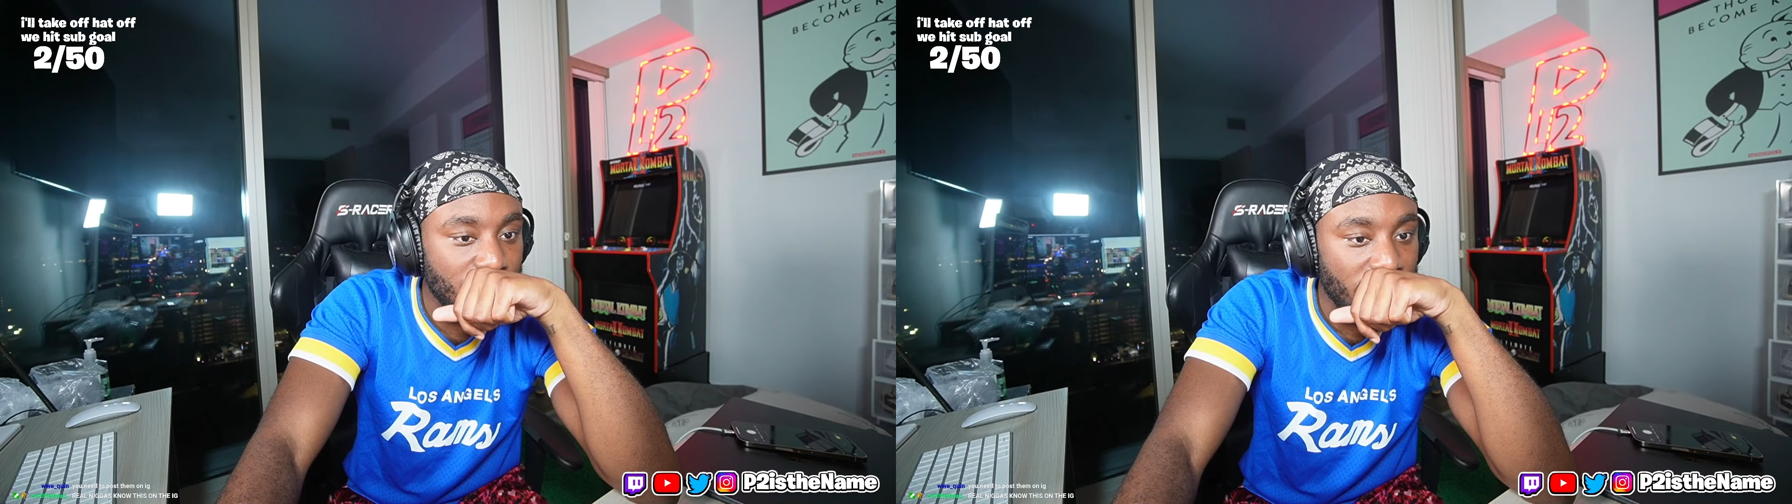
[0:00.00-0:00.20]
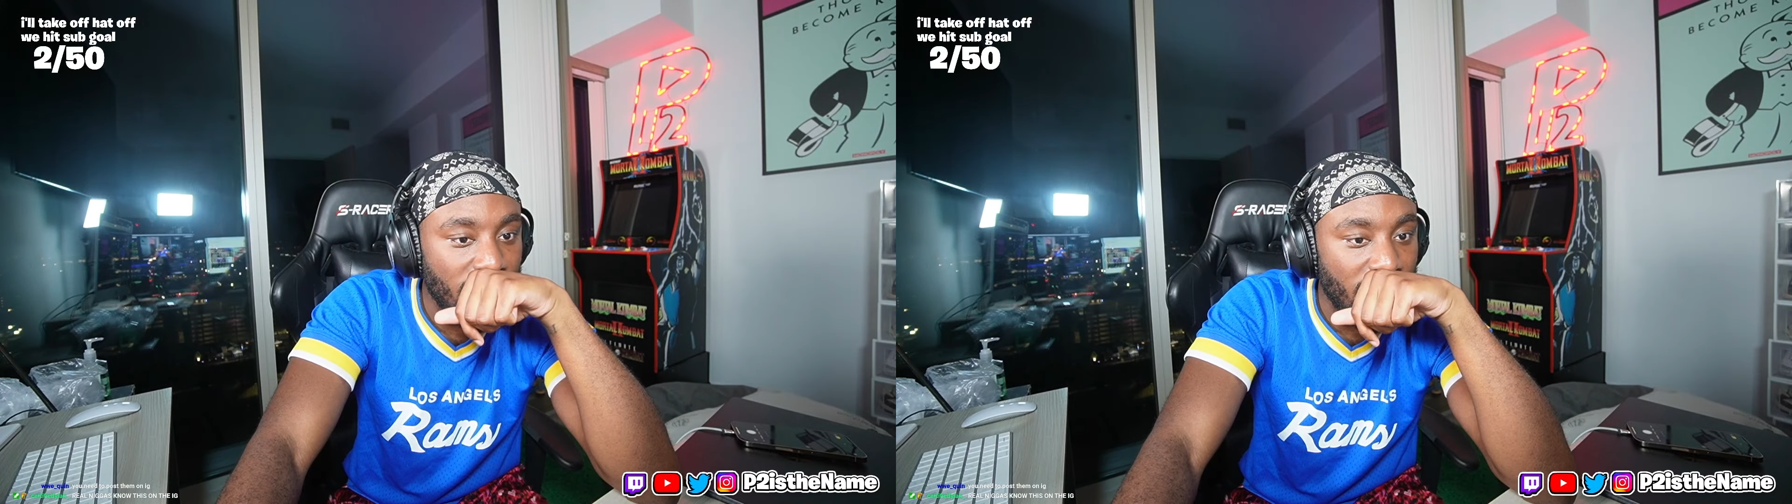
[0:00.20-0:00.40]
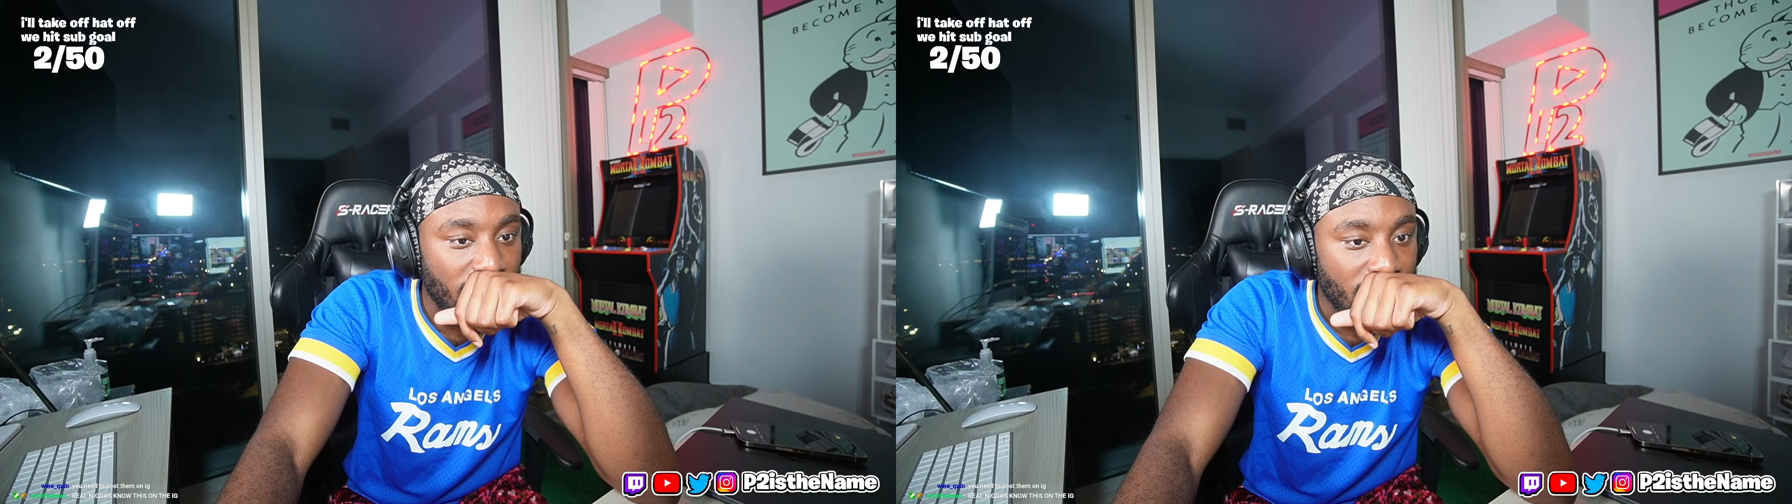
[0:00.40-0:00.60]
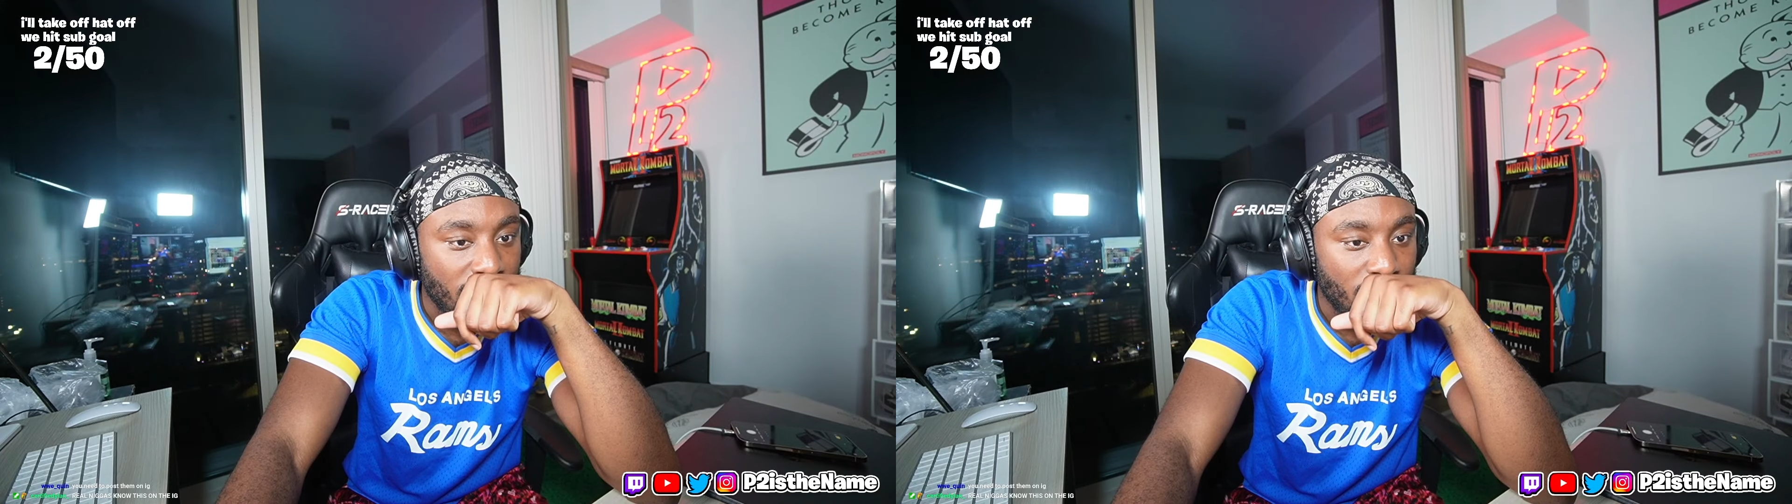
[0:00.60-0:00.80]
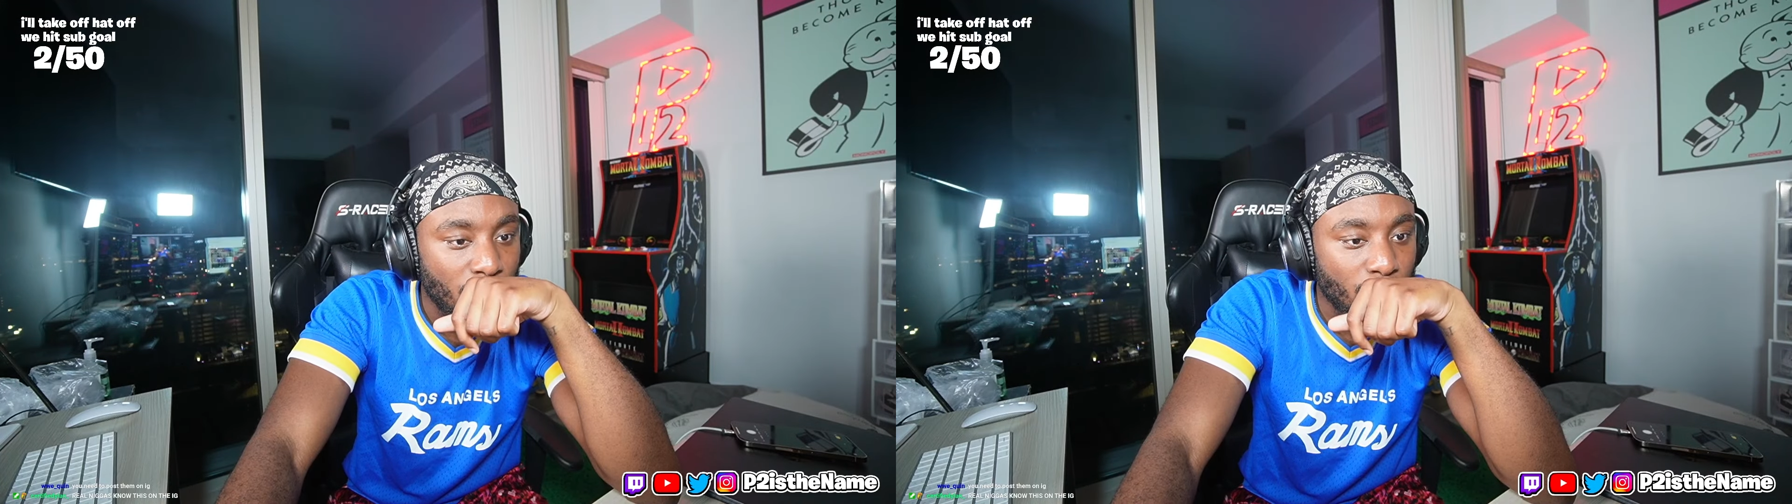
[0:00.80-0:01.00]
do we got?
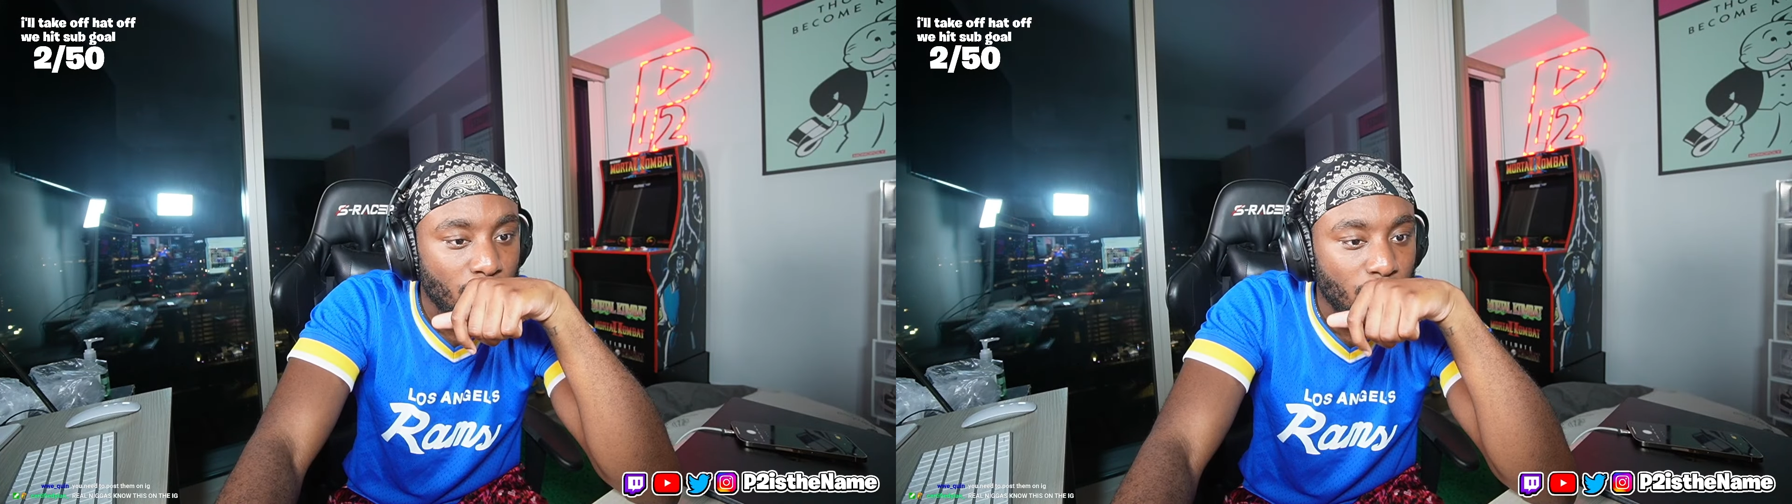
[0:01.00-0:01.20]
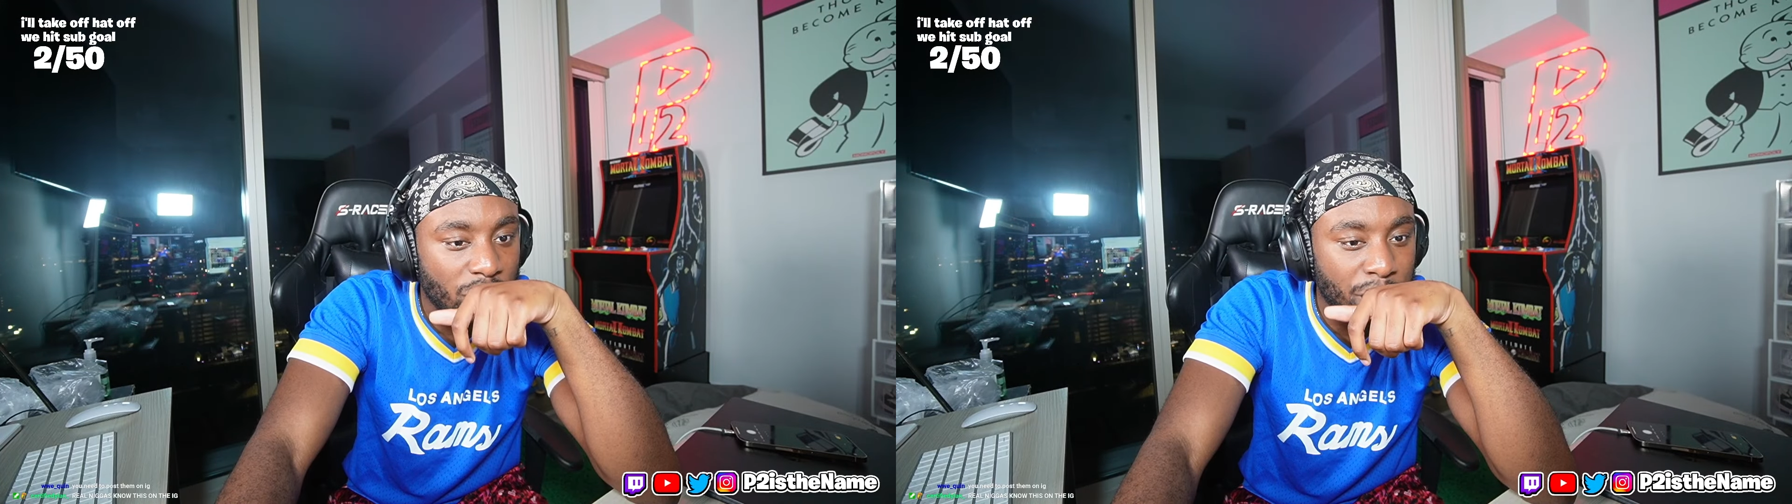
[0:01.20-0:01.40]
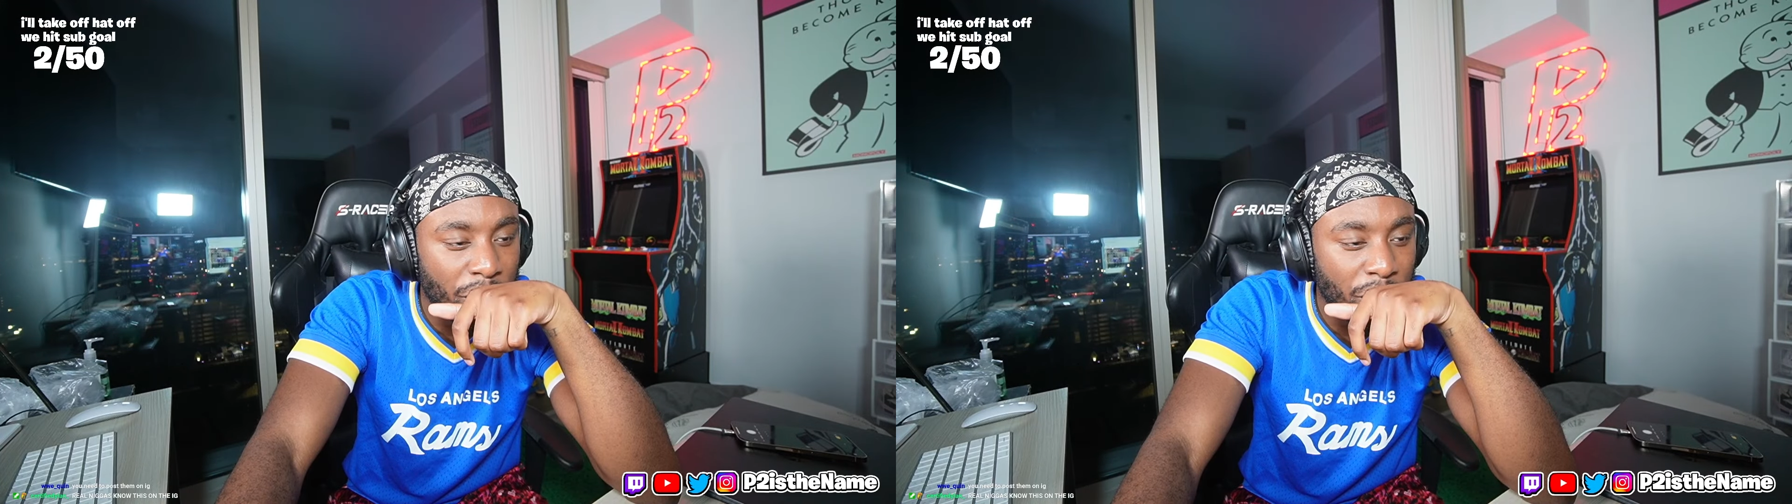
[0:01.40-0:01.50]
Who's